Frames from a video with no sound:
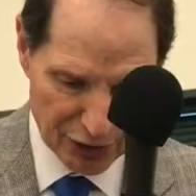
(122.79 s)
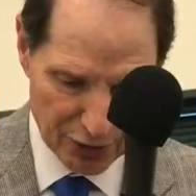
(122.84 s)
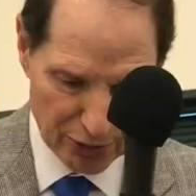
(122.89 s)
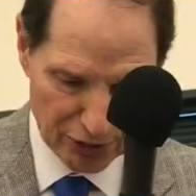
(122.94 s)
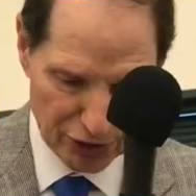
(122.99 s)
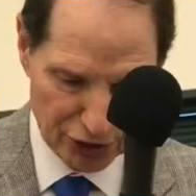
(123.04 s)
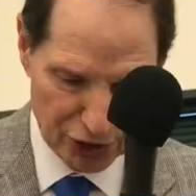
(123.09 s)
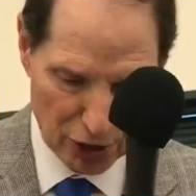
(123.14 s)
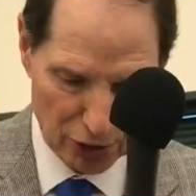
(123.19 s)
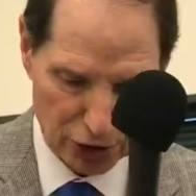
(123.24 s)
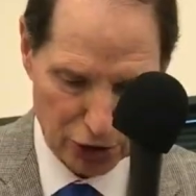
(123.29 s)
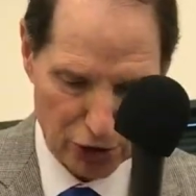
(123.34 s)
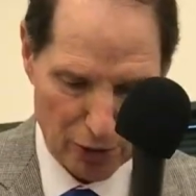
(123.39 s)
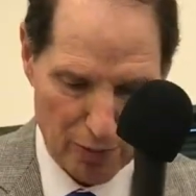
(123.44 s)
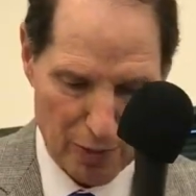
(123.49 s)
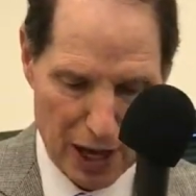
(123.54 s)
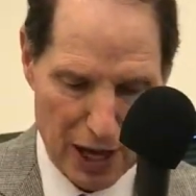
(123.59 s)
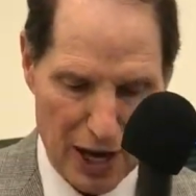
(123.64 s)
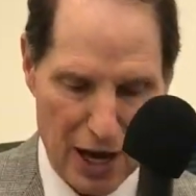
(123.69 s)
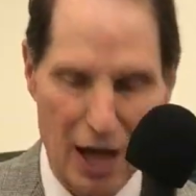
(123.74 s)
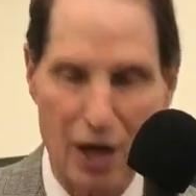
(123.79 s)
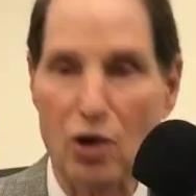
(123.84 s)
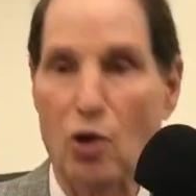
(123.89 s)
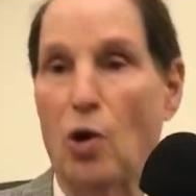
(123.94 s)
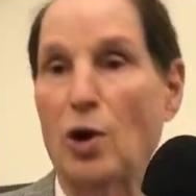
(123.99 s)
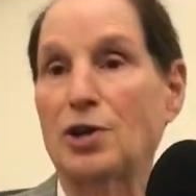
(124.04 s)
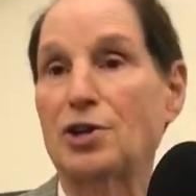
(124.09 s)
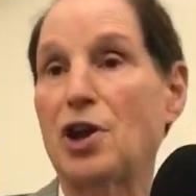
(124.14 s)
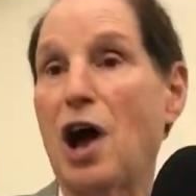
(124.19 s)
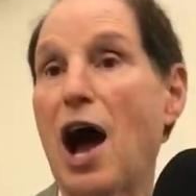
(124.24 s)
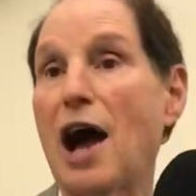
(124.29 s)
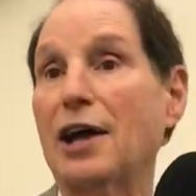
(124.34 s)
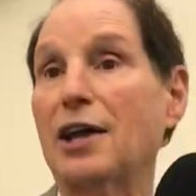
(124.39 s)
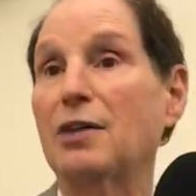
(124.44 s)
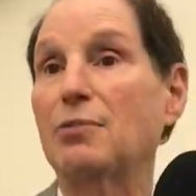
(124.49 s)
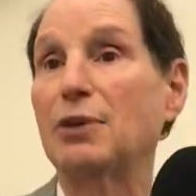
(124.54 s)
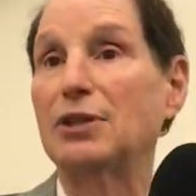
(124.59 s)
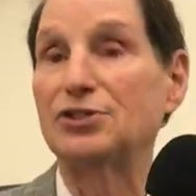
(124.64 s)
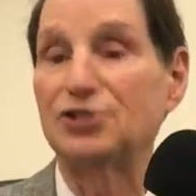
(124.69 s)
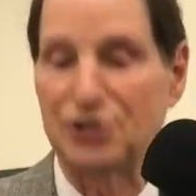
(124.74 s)
through social media. Court
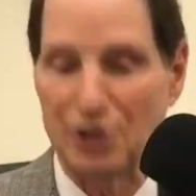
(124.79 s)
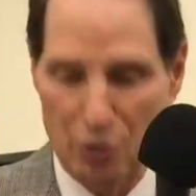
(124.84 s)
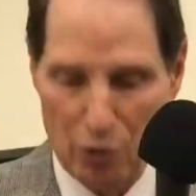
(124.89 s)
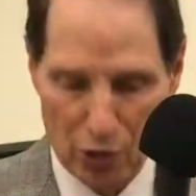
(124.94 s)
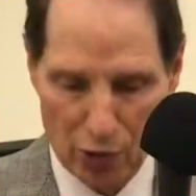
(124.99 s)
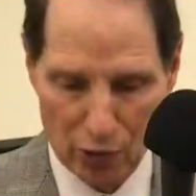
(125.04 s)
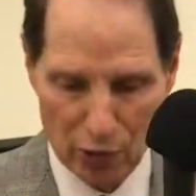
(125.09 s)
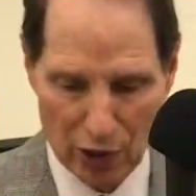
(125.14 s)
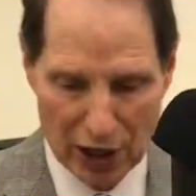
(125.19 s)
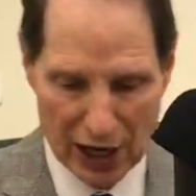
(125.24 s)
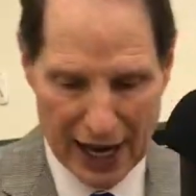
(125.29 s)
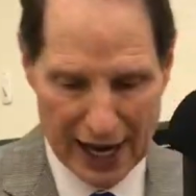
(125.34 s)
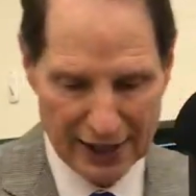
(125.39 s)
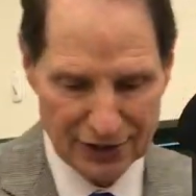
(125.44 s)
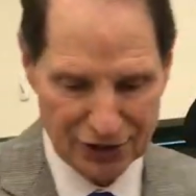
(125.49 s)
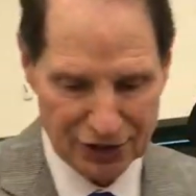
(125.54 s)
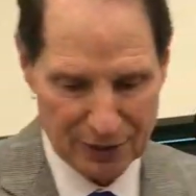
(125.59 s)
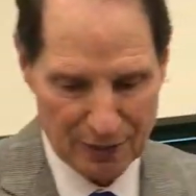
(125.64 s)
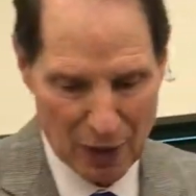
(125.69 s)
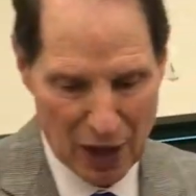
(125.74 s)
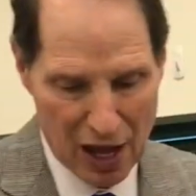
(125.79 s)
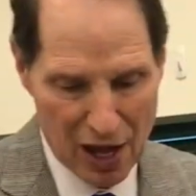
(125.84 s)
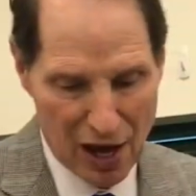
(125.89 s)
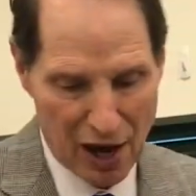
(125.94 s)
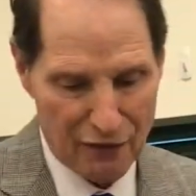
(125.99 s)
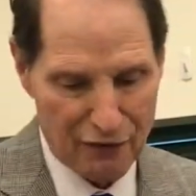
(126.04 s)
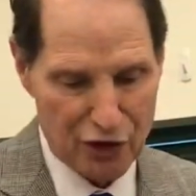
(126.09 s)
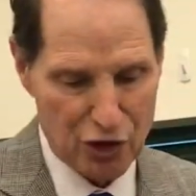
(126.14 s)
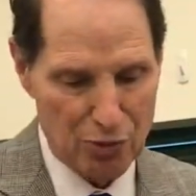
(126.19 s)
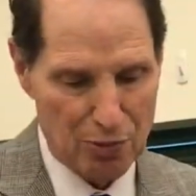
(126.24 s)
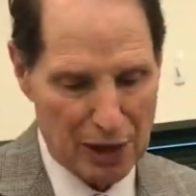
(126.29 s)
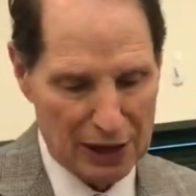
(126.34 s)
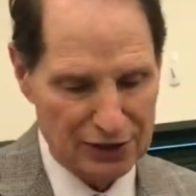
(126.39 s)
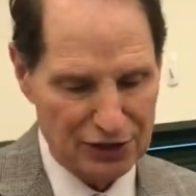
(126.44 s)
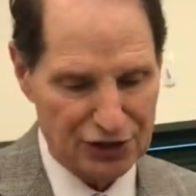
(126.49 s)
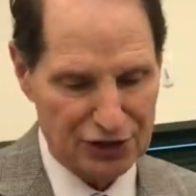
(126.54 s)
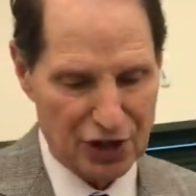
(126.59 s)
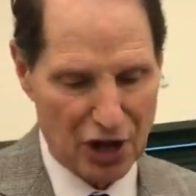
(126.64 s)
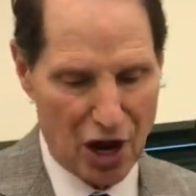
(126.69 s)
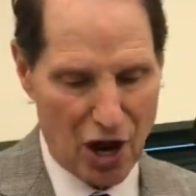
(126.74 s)
documents that were released a few
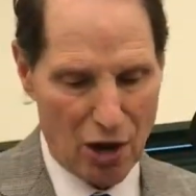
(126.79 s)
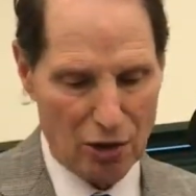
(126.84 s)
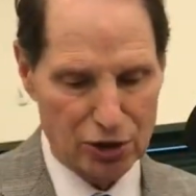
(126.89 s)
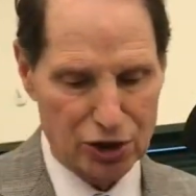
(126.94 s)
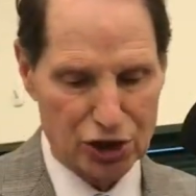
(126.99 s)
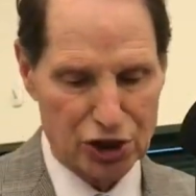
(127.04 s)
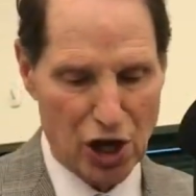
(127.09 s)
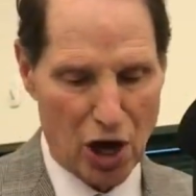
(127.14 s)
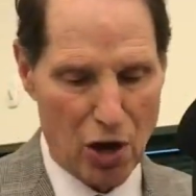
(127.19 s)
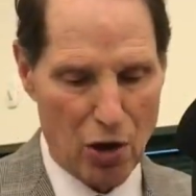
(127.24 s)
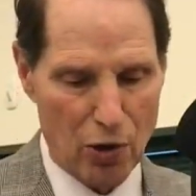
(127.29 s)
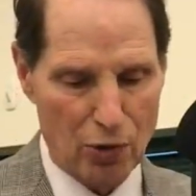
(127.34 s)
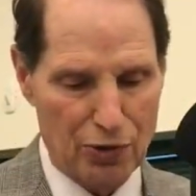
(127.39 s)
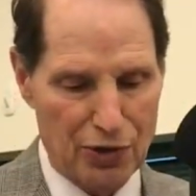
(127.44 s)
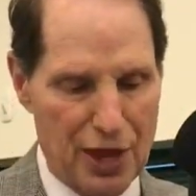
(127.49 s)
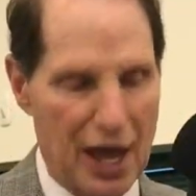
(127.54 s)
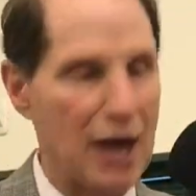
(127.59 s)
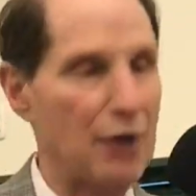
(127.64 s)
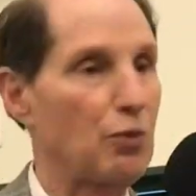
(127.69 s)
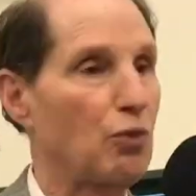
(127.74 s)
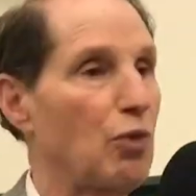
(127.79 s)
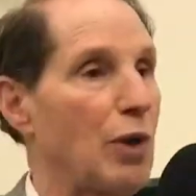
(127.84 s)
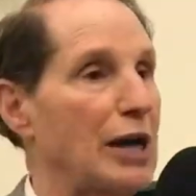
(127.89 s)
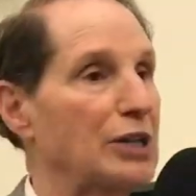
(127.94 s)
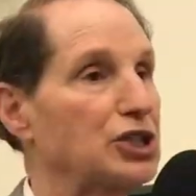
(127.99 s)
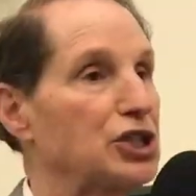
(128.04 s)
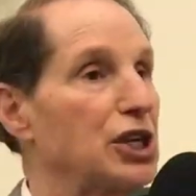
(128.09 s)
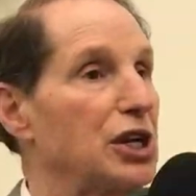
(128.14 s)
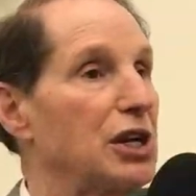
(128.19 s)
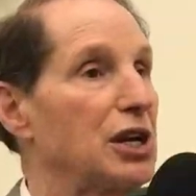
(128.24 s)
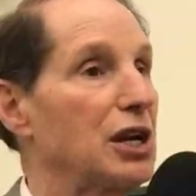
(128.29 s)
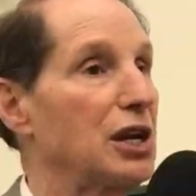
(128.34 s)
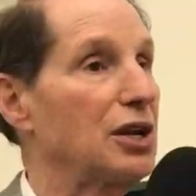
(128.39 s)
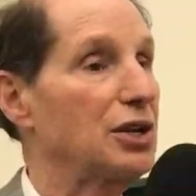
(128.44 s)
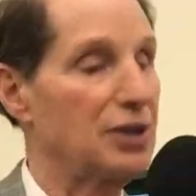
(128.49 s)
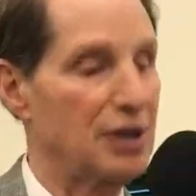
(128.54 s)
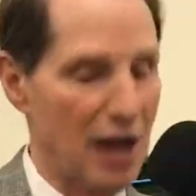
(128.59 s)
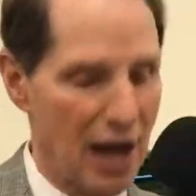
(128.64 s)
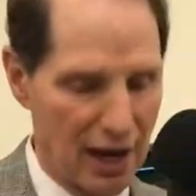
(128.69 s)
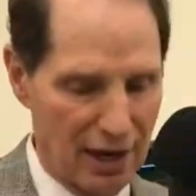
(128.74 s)
months ago showed that Russian
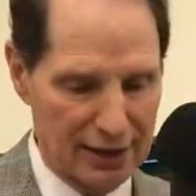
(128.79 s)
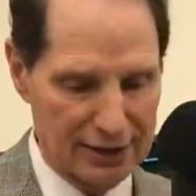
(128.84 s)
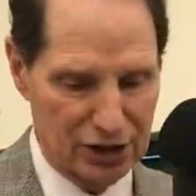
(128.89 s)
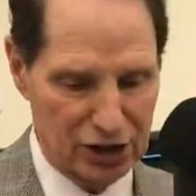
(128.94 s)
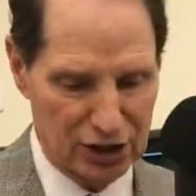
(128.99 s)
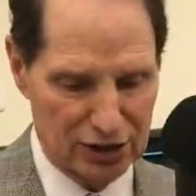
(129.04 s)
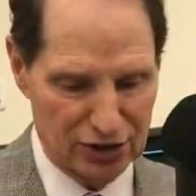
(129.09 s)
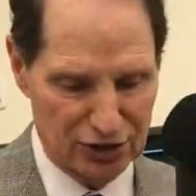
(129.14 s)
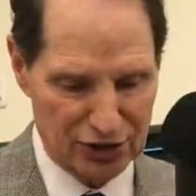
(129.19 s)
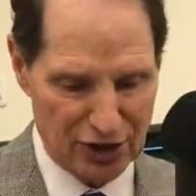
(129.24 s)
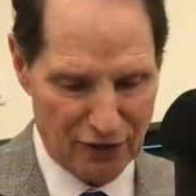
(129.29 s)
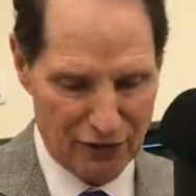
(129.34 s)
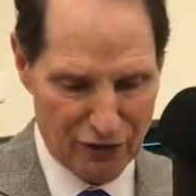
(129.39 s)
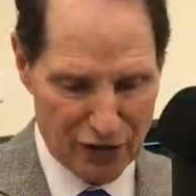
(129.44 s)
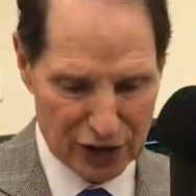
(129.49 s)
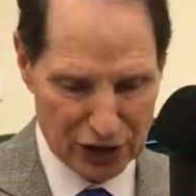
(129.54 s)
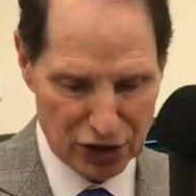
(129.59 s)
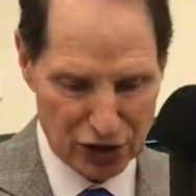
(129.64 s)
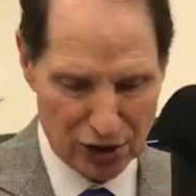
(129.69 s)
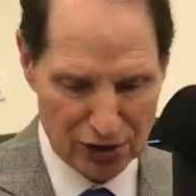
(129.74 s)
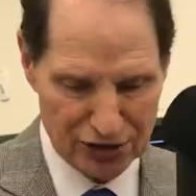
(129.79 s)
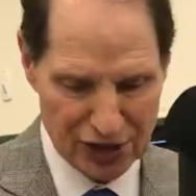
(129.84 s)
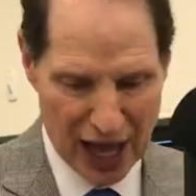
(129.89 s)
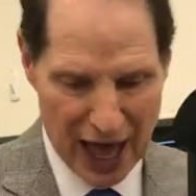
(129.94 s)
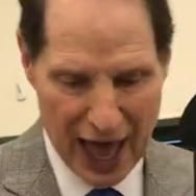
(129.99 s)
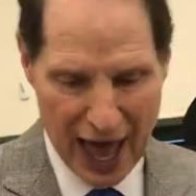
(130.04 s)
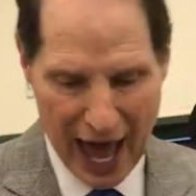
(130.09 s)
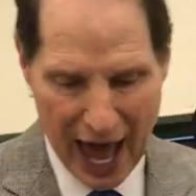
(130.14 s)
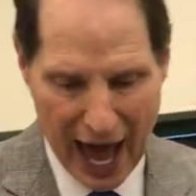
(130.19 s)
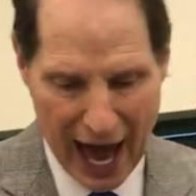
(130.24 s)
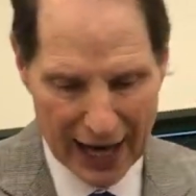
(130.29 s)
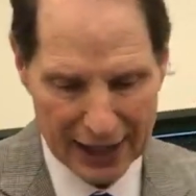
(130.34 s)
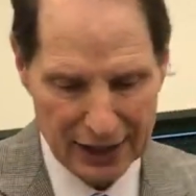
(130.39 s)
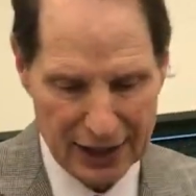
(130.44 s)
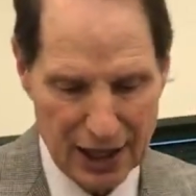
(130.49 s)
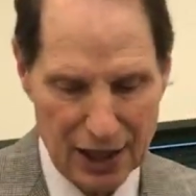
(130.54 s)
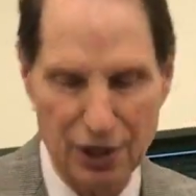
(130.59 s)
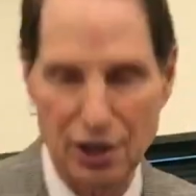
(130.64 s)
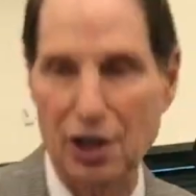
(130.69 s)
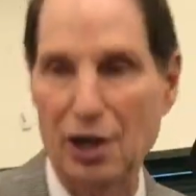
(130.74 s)
intelligence officials hacked
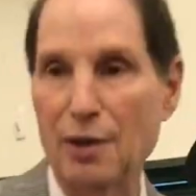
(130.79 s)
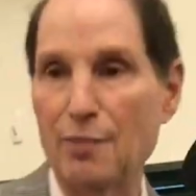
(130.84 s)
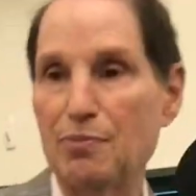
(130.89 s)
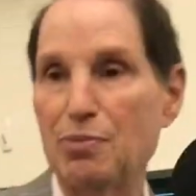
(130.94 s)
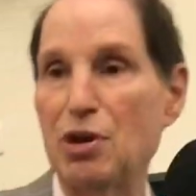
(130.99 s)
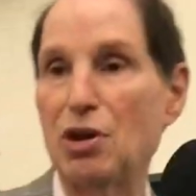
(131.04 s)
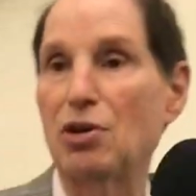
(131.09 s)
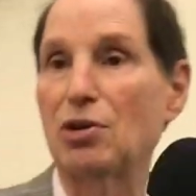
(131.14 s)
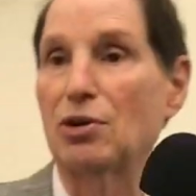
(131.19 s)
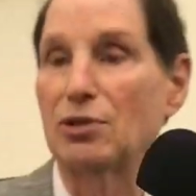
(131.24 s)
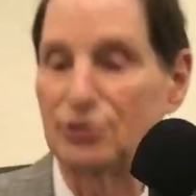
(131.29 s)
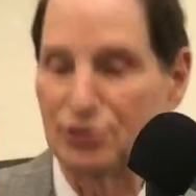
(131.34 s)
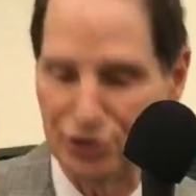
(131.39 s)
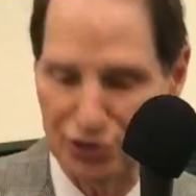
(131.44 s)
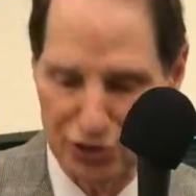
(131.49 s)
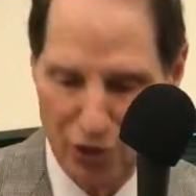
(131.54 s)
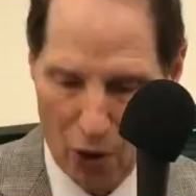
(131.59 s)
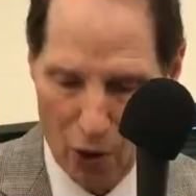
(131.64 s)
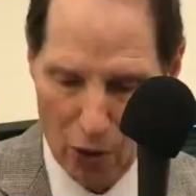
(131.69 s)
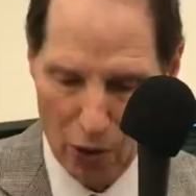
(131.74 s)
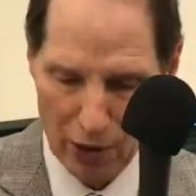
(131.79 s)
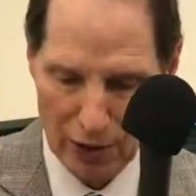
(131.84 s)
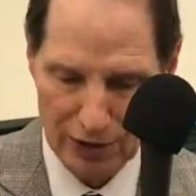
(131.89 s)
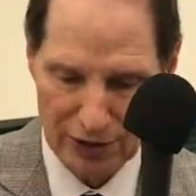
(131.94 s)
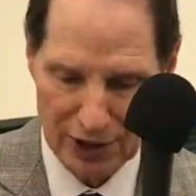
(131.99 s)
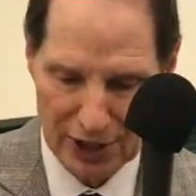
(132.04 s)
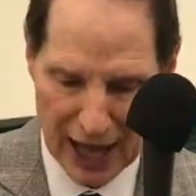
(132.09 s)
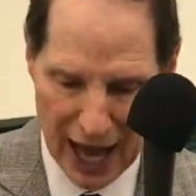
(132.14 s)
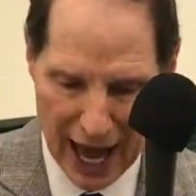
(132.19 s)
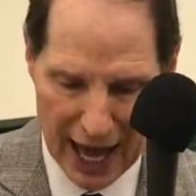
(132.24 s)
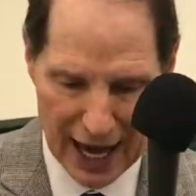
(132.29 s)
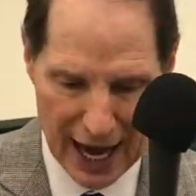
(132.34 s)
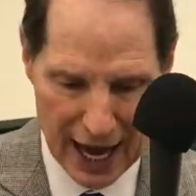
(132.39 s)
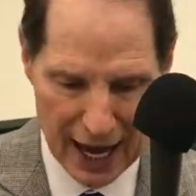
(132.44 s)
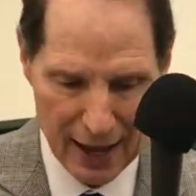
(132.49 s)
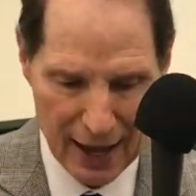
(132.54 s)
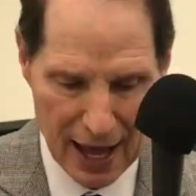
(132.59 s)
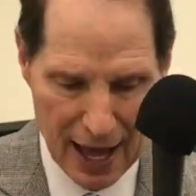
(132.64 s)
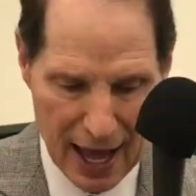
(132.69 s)
into computers, stole data,